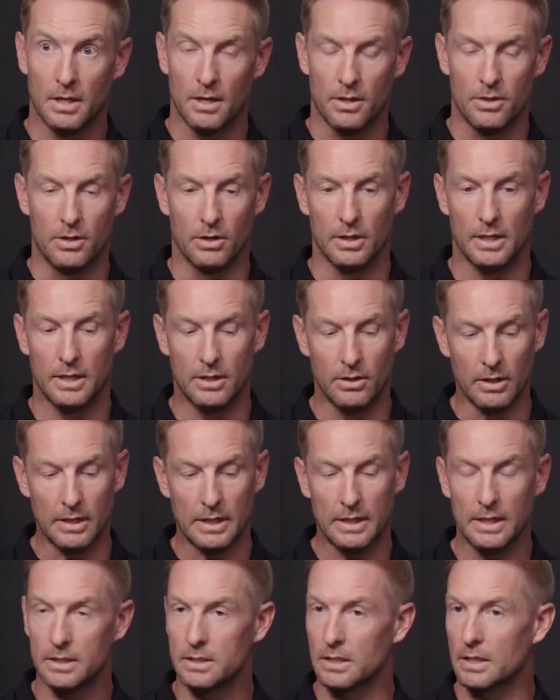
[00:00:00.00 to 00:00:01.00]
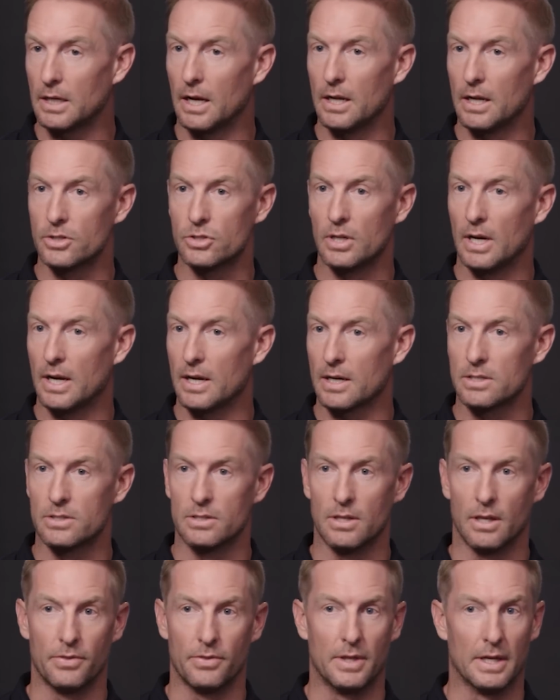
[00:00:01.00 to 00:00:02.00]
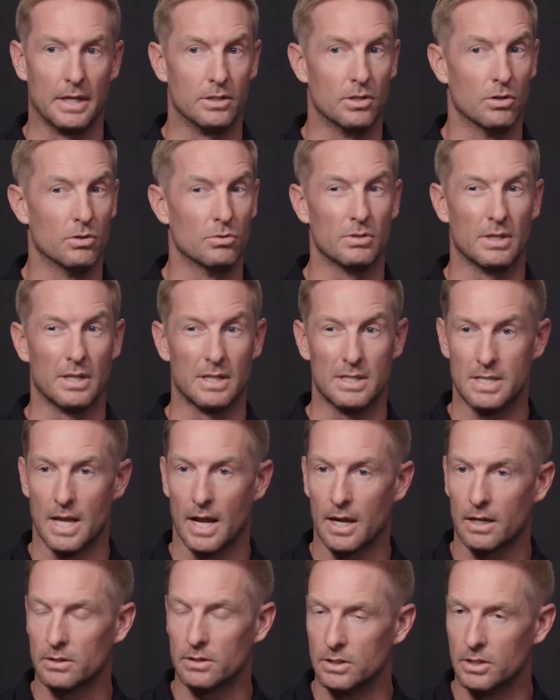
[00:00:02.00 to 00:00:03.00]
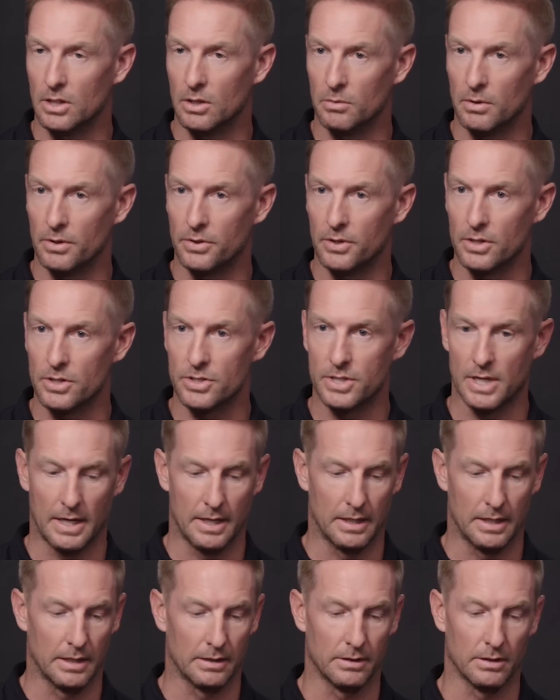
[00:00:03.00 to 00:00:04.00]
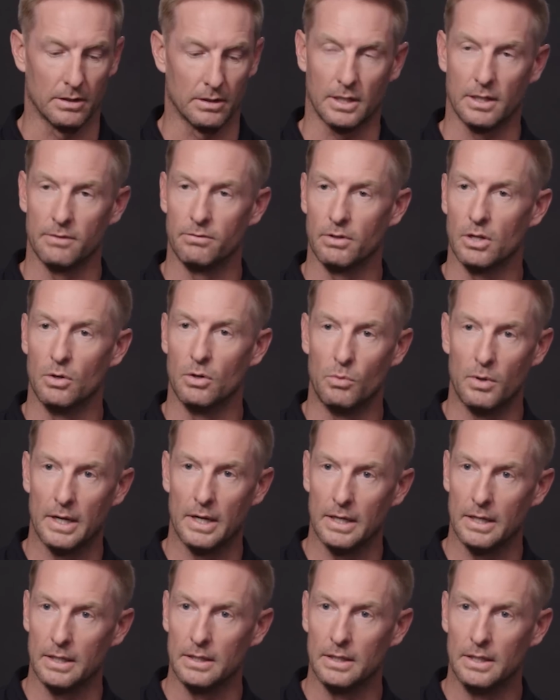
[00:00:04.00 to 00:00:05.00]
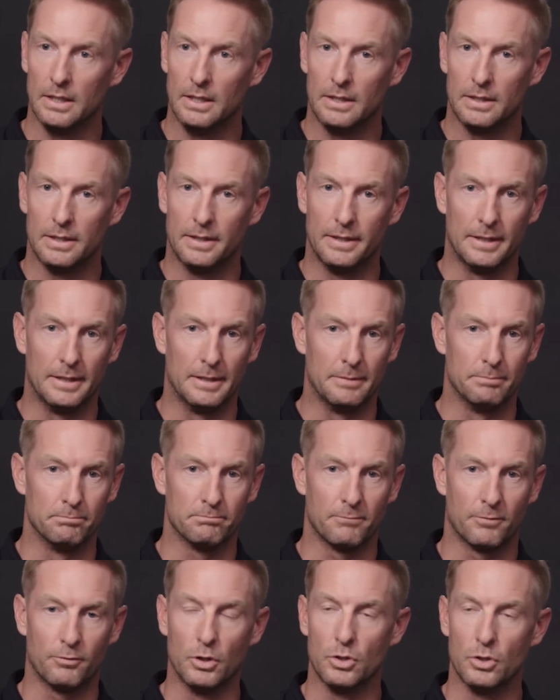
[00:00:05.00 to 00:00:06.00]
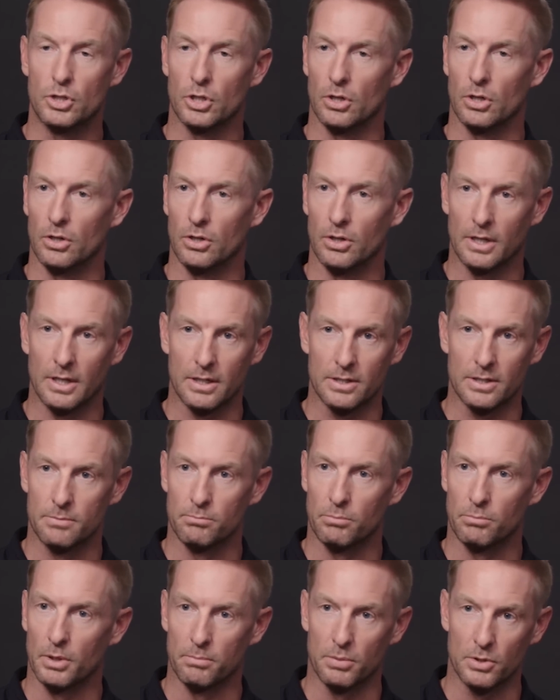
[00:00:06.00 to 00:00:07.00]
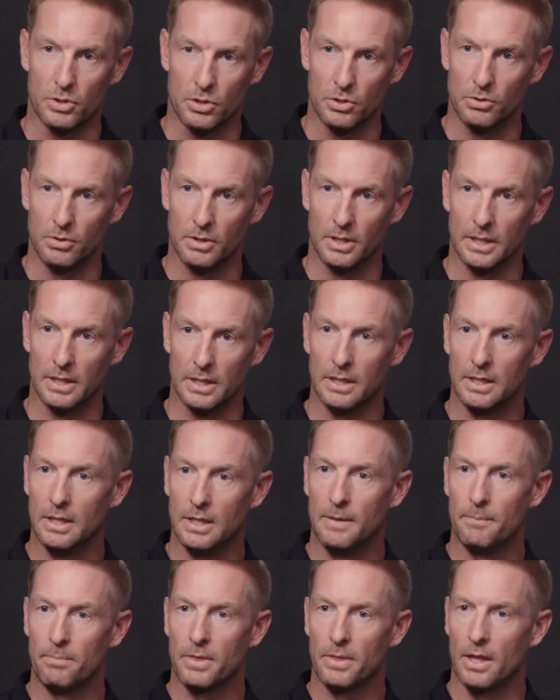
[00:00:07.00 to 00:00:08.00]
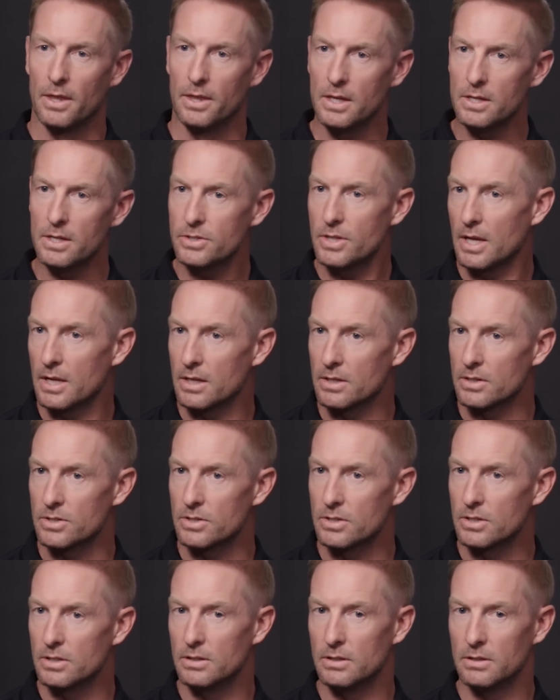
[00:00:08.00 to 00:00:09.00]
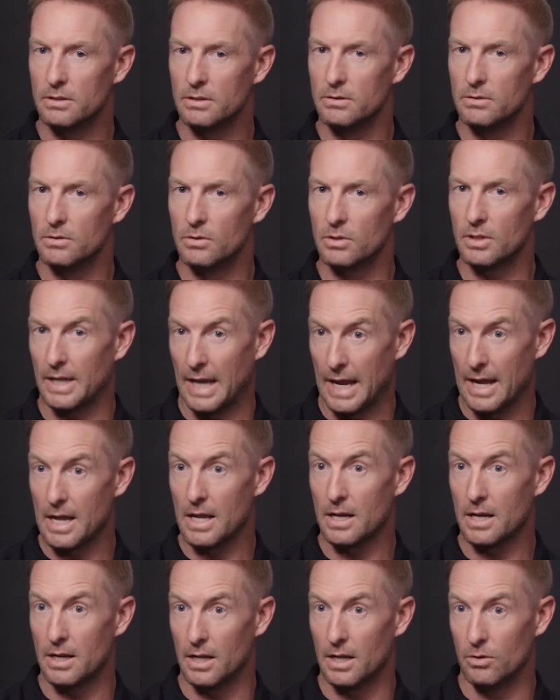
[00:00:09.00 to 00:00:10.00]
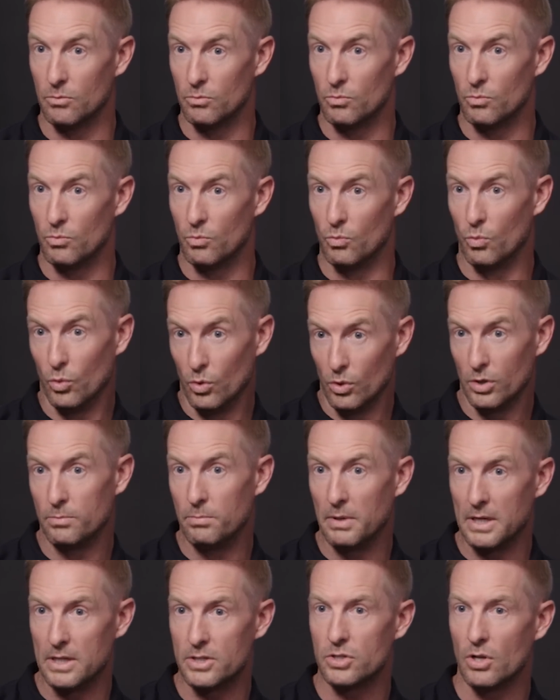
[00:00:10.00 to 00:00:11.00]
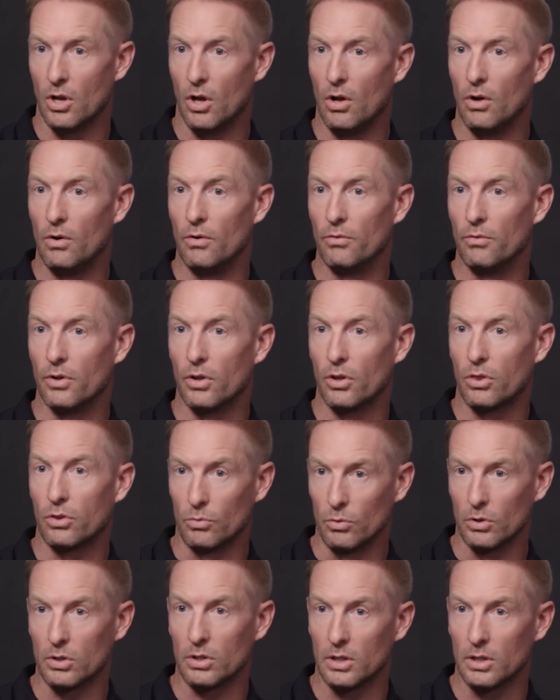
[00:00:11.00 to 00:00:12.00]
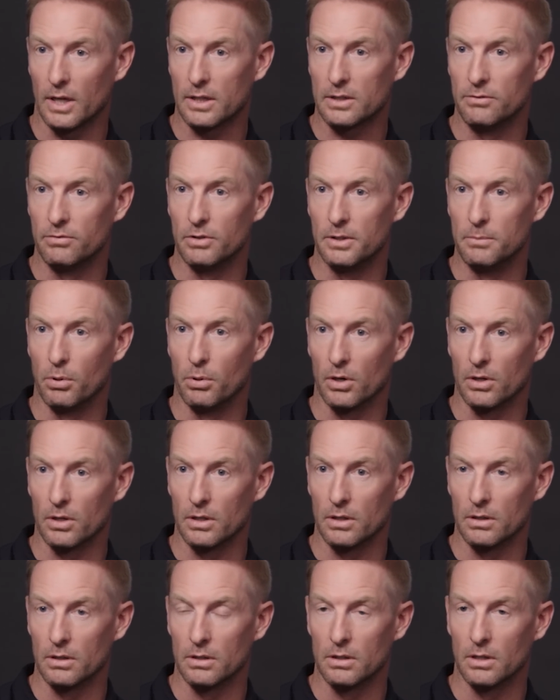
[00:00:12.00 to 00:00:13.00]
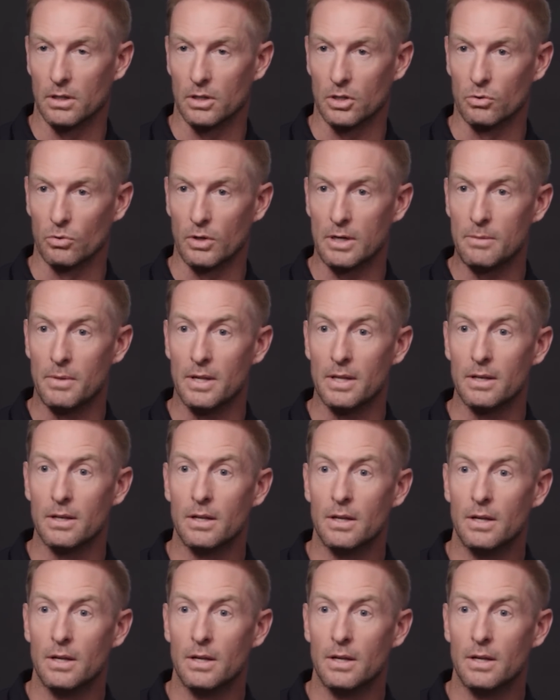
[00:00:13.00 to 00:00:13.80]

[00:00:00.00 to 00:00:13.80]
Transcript: They're entering into contracts that they don't exactly know what they're signing. They're giving away future earnings in perpetuity. These things can and would be solved through a collectively bargained agreement,